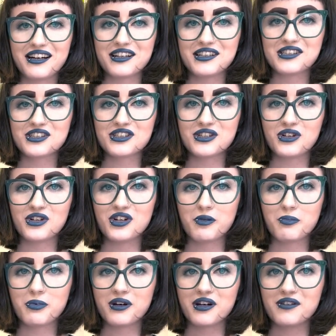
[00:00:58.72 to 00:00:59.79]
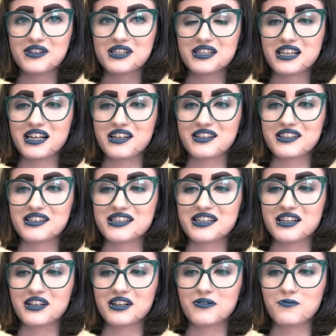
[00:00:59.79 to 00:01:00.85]
I saw a private seller
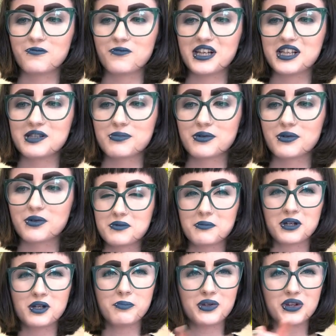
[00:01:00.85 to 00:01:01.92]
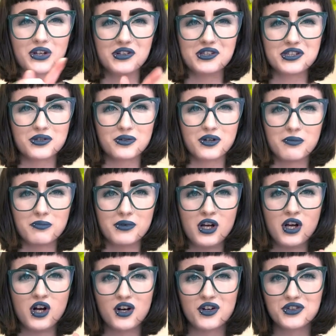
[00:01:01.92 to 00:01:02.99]
selling in Facebook I'm going to put their Instagram
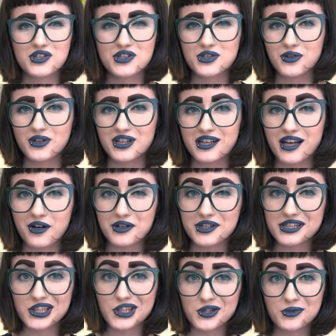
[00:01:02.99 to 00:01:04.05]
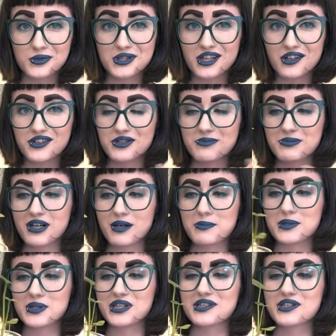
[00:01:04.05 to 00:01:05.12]
on the screen now because they do sell sometimes
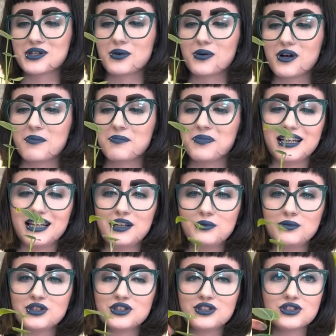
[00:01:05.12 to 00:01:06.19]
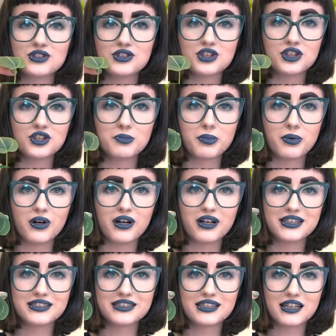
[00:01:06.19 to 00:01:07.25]
on Instagram. It was such a good
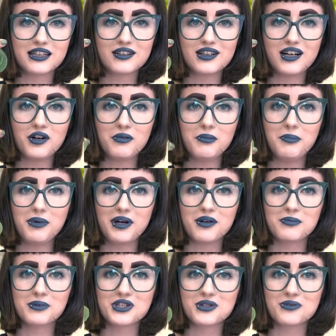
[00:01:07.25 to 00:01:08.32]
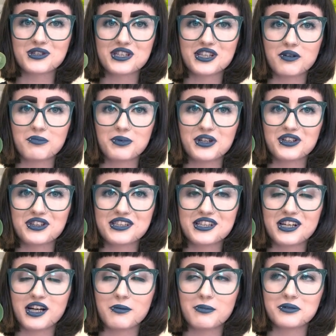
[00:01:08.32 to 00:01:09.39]
price. I can't remember how much it was now, but at the
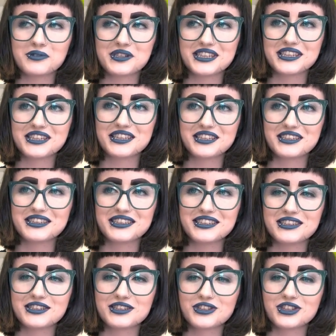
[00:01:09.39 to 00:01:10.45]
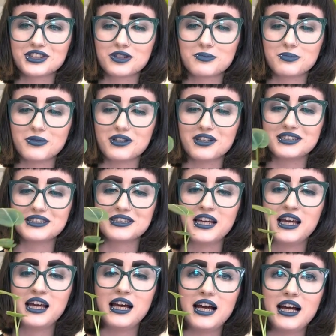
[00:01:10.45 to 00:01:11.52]
time I was thinking, this is such a good price.
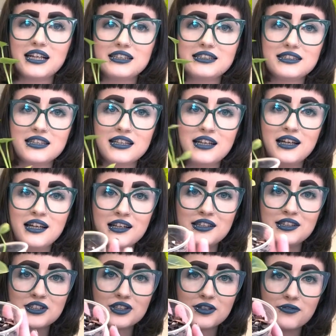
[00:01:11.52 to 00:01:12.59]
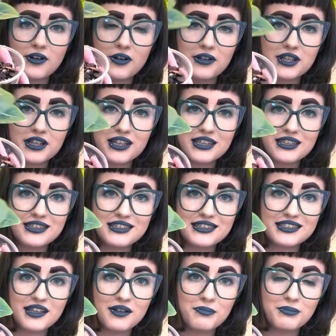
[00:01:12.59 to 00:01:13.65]
And he so very kindly
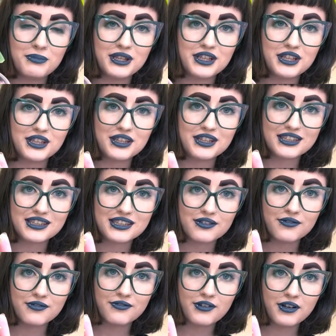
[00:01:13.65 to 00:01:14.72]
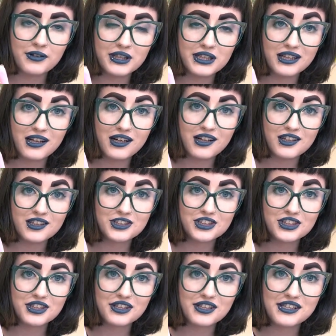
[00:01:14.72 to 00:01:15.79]
sent me this very
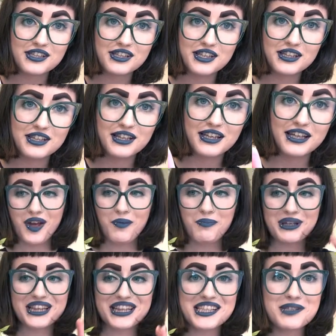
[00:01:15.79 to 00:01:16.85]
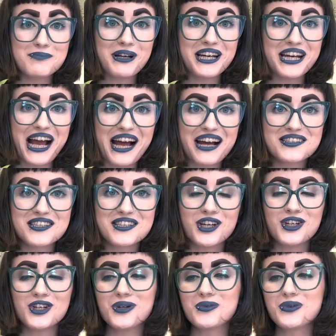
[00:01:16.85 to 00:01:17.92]
large seedling. But this plant has a
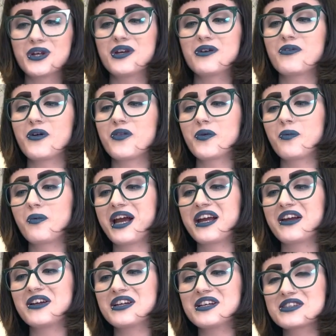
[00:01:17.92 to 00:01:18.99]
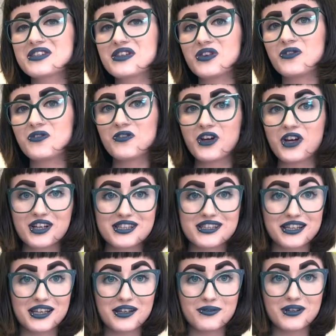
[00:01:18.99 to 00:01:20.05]
new leaf on the way and it's the first
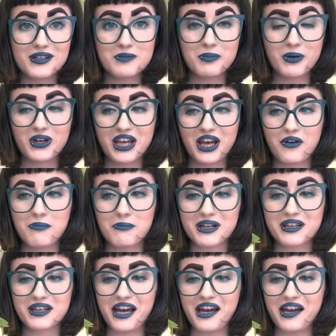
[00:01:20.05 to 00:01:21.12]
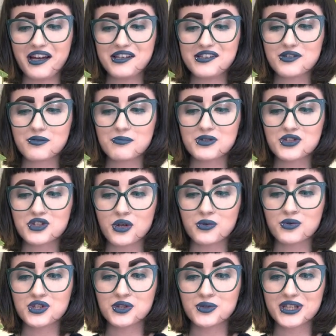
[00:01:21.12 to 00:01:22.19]
leaf that it's putting out in my care. So I'm so,
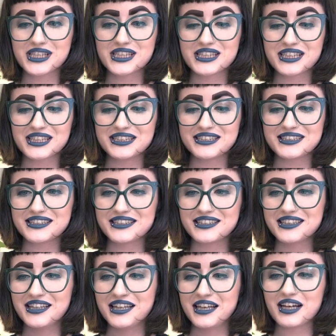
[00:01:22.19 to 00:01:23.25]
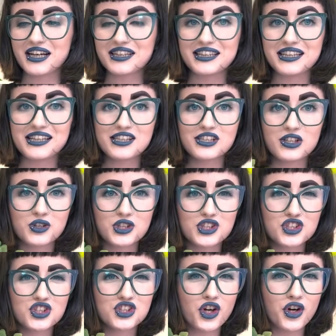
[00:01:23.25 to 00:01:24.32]
so excited. And these look
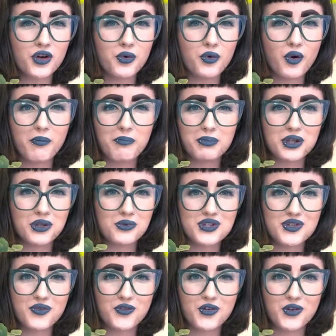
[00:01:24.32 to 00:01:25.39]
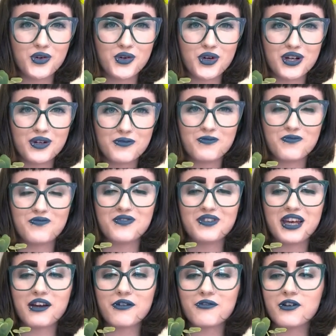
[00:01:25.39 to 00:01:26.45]
so beautiful and
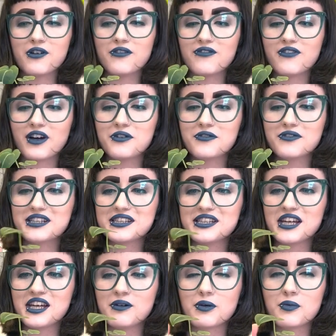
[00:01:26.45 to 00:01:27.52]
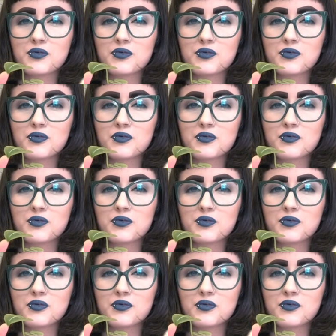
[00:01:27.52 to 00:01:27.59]
they are very velvety.